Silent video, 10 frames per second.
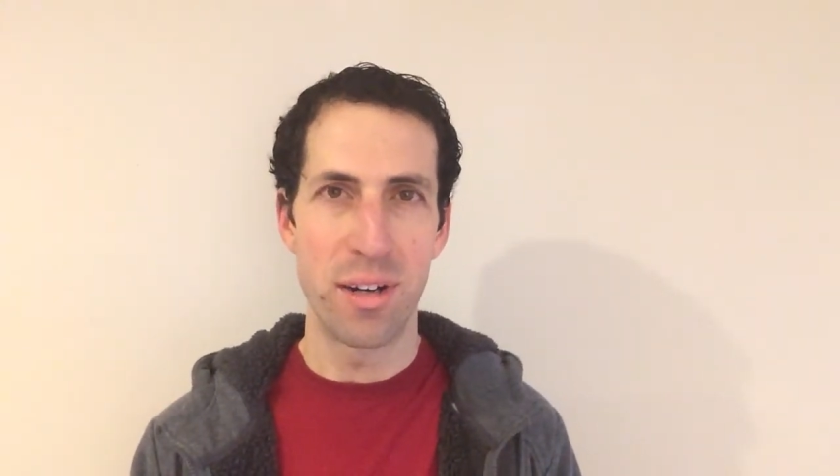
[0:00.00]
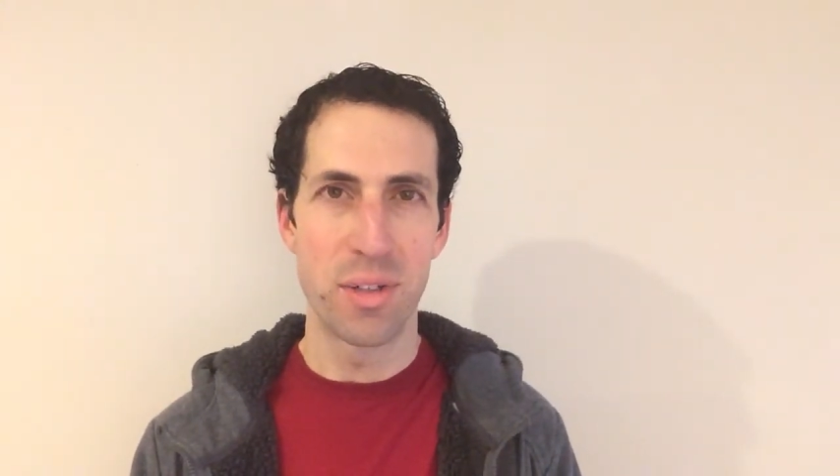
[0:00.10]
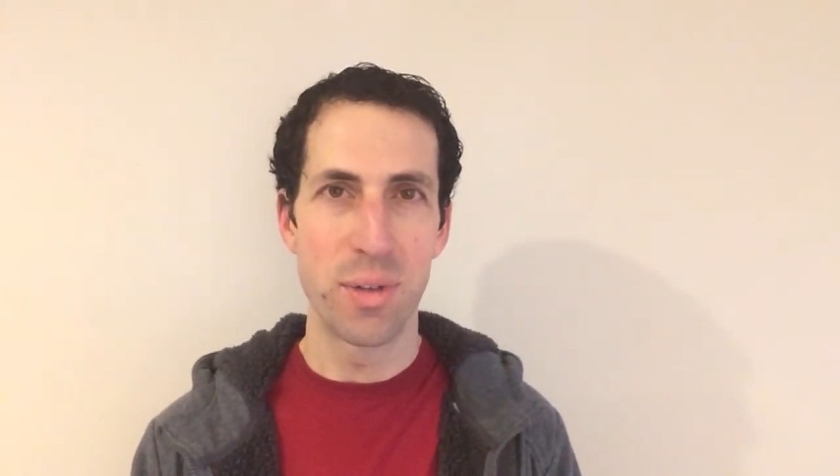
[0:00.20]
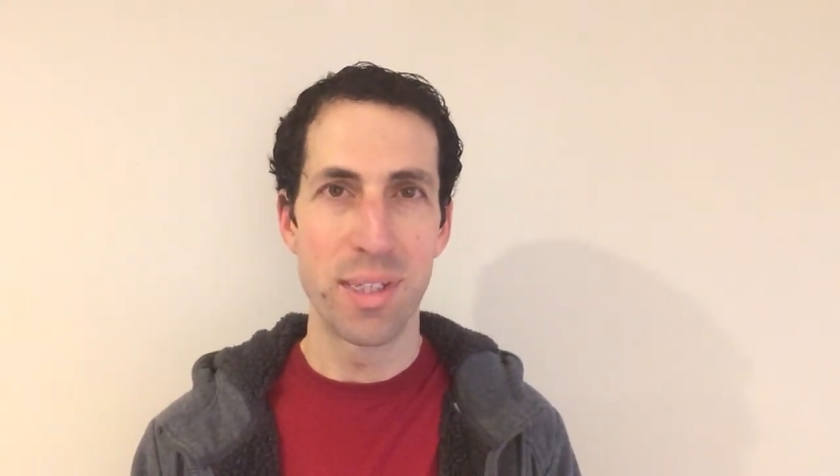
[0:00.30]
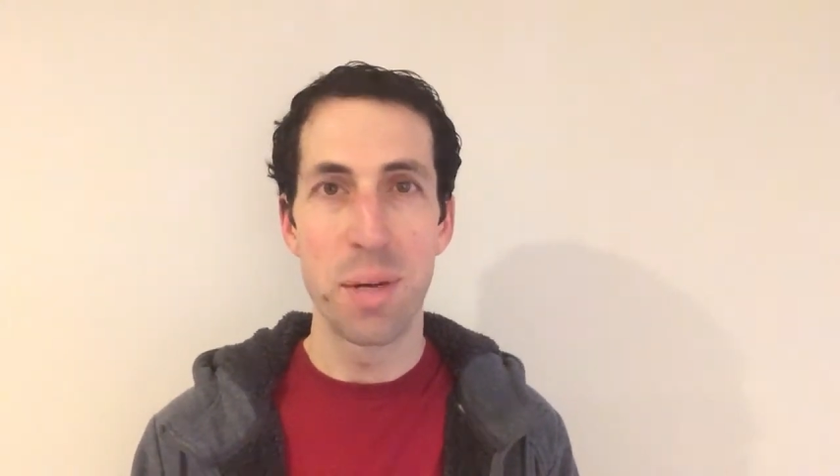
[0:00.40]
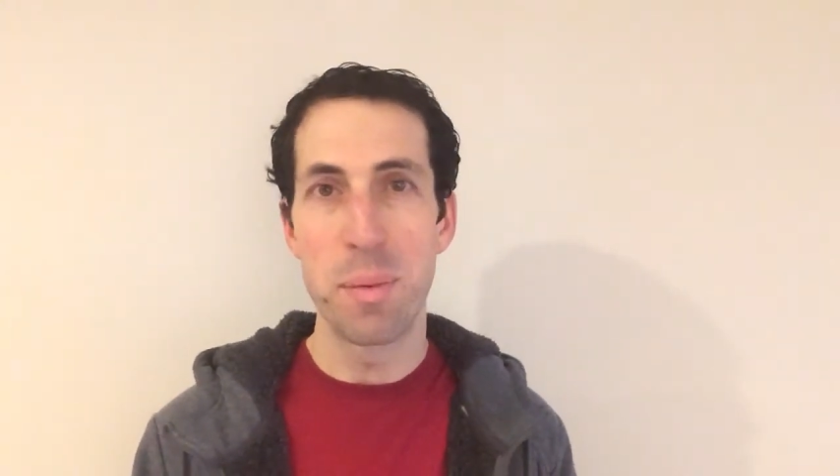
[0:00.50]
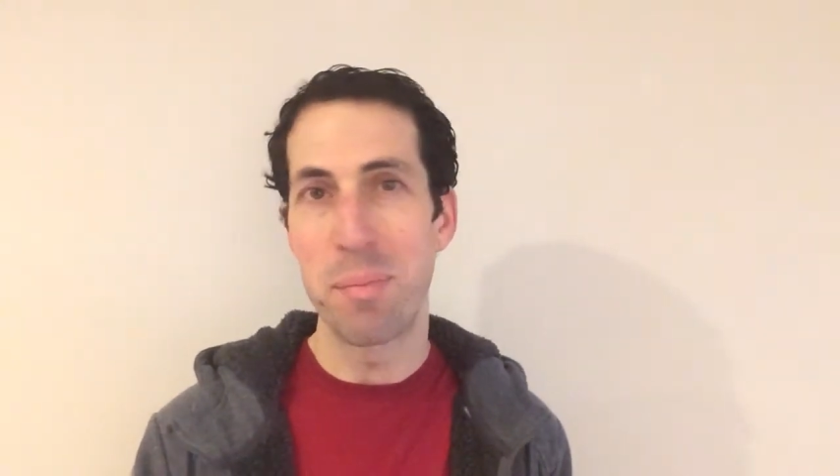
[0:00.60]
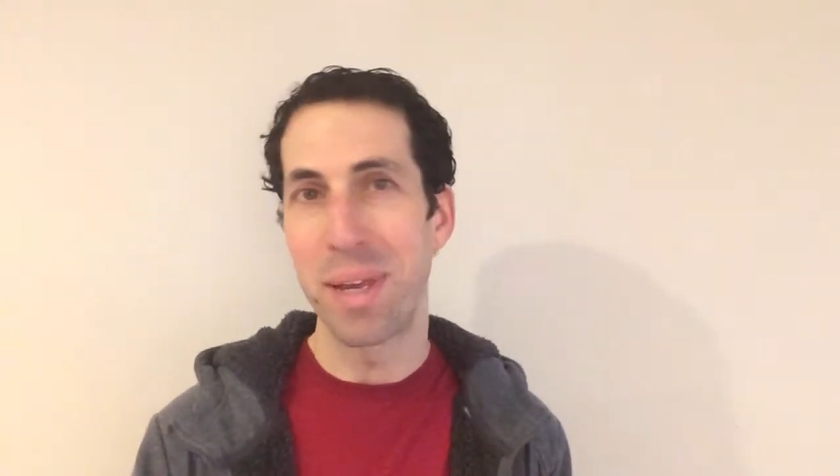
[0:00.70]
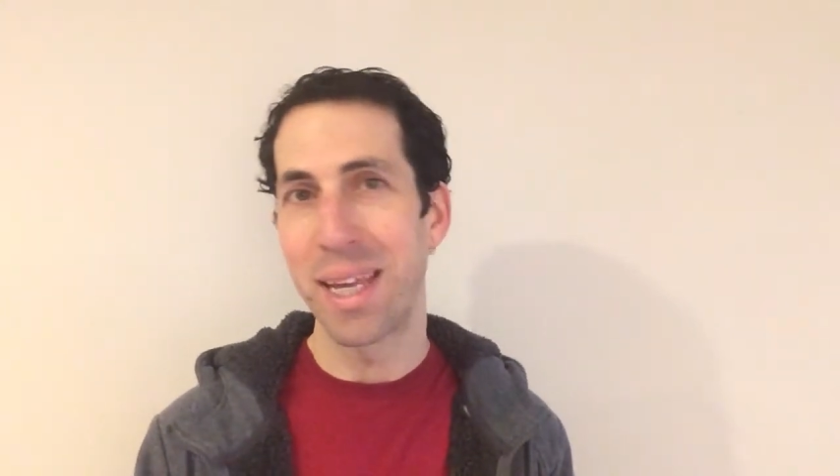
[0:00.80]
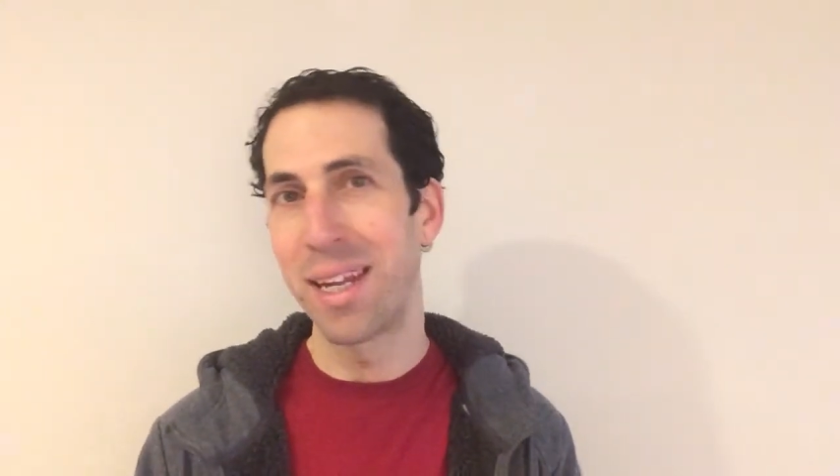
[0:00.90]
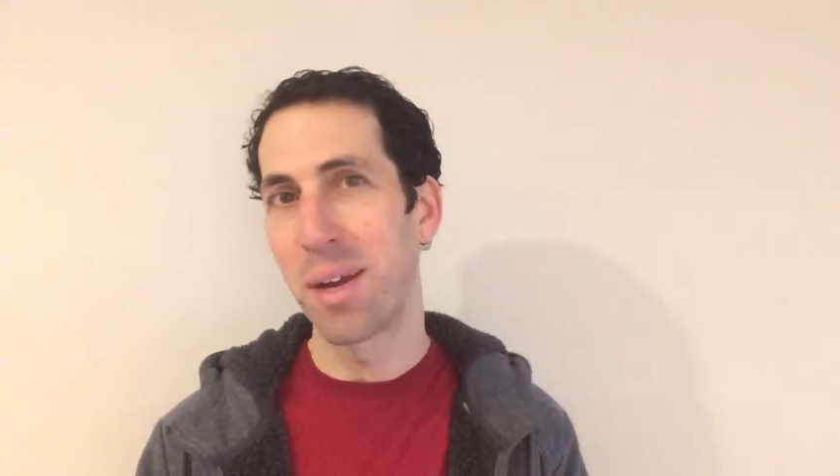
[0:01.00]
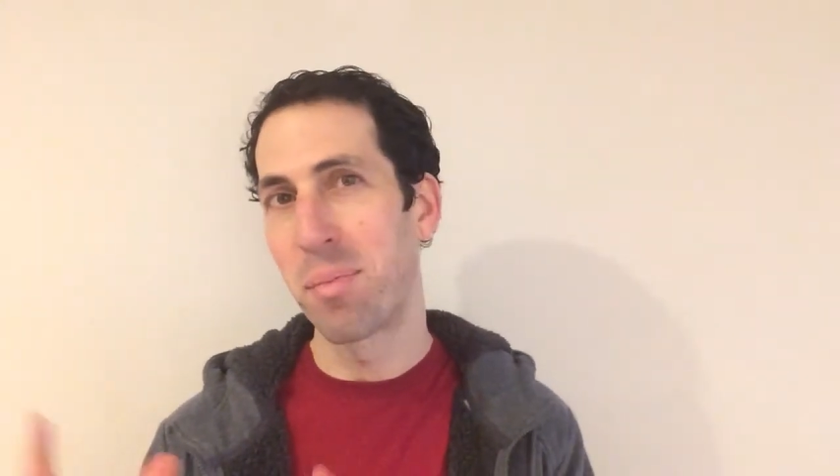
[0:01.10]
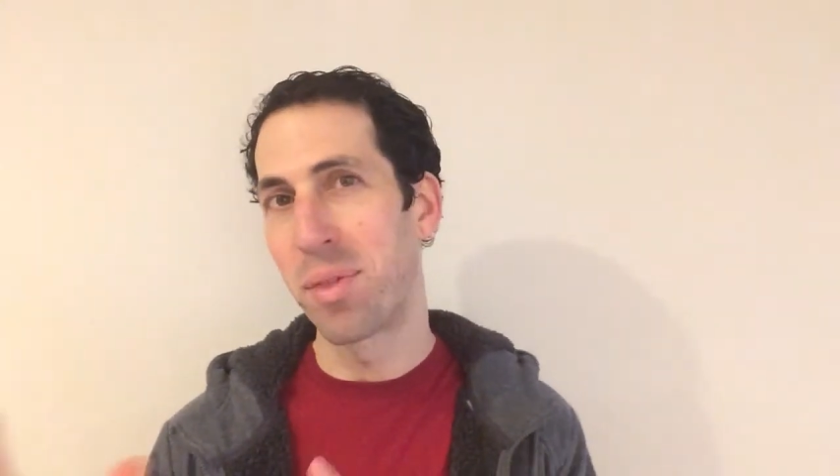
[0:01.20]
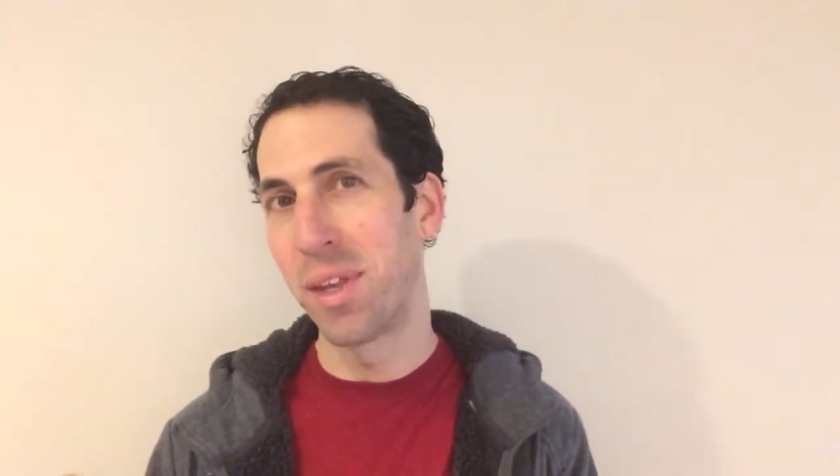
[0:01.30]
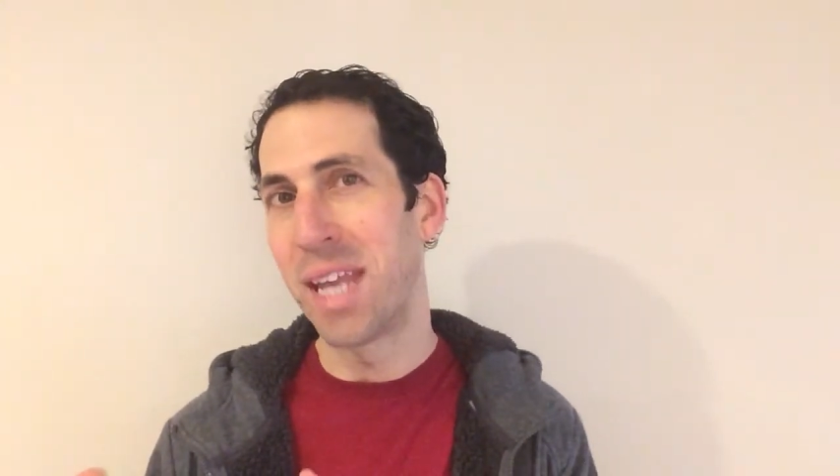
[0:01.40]
so he's going to be picking
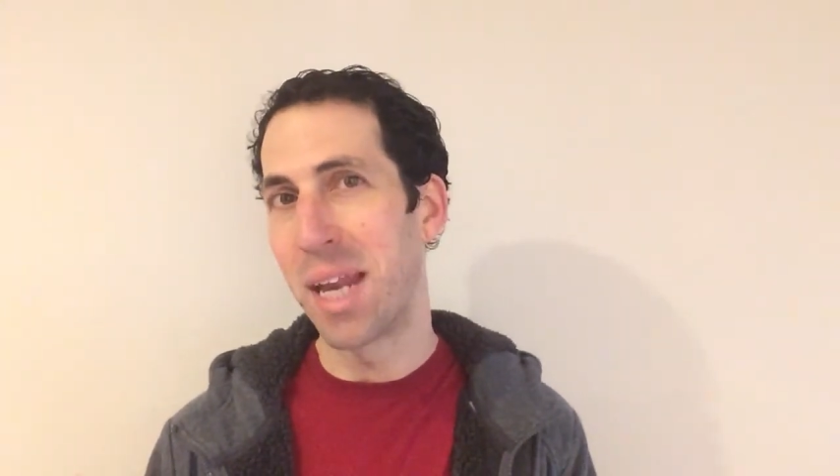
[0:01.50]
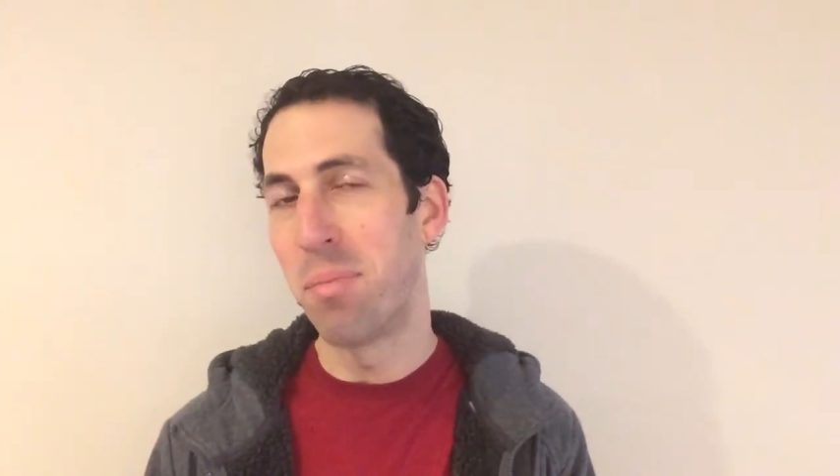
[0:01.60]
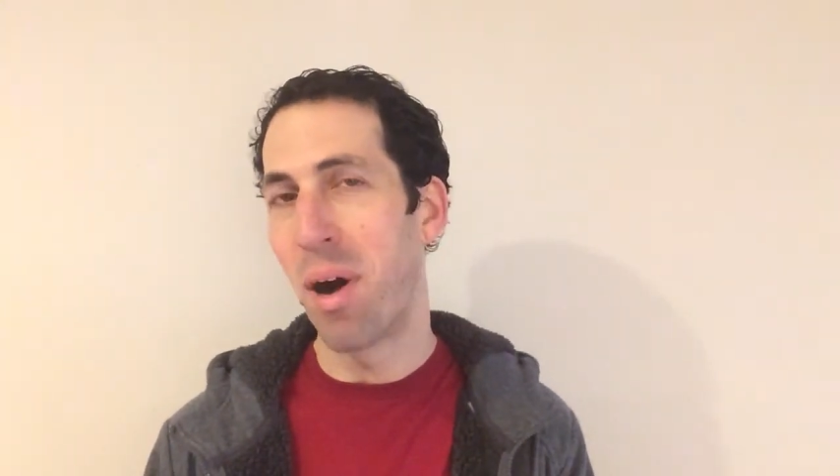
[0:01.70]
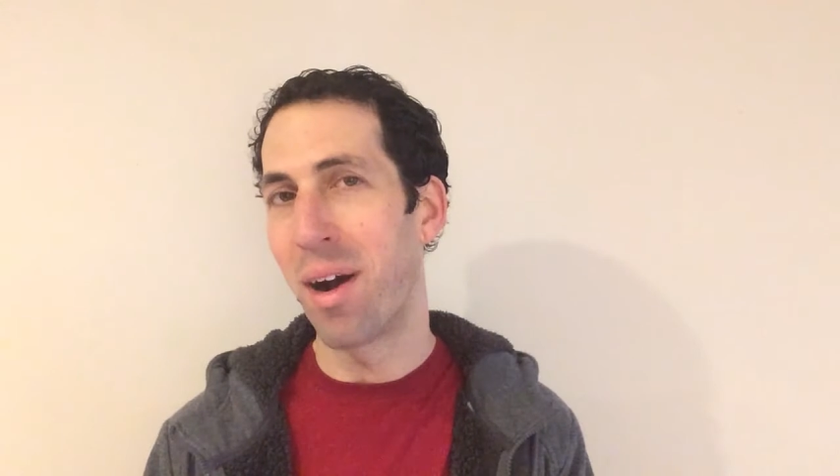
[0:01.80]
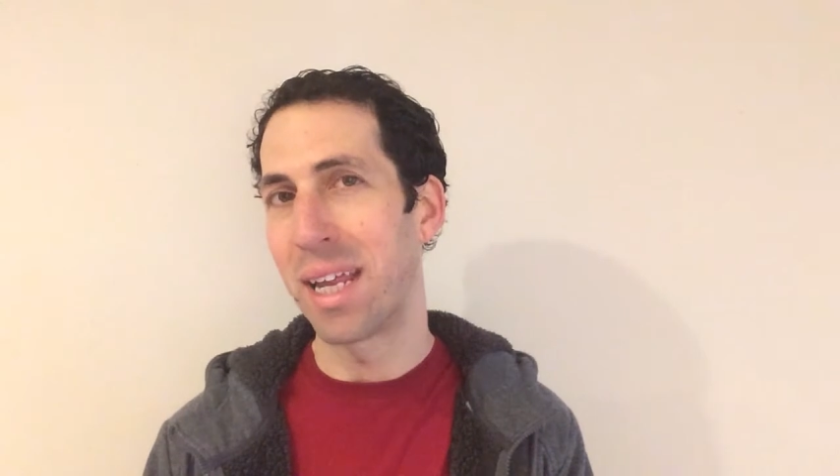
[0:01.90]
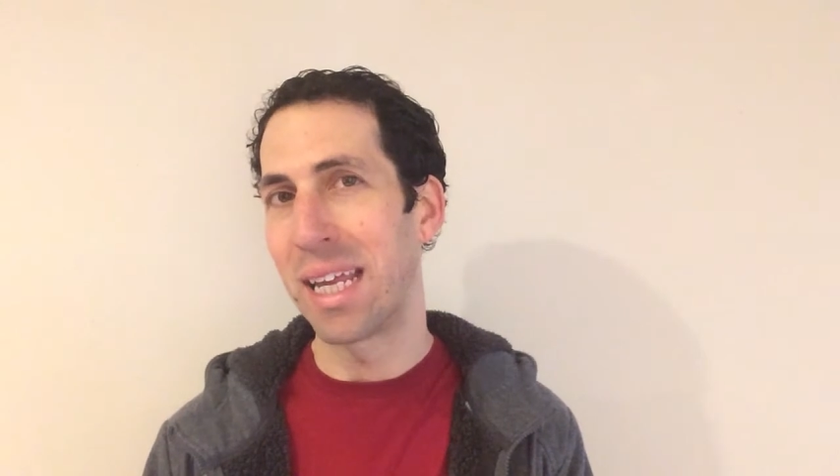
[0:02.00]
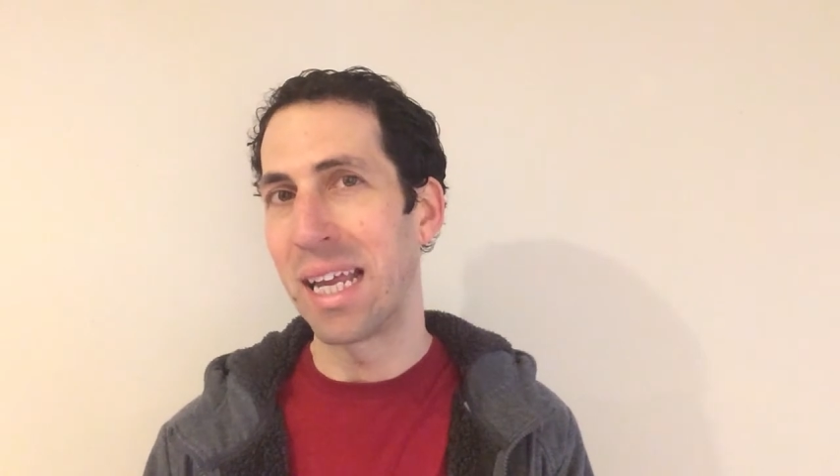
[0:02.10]
up the dead body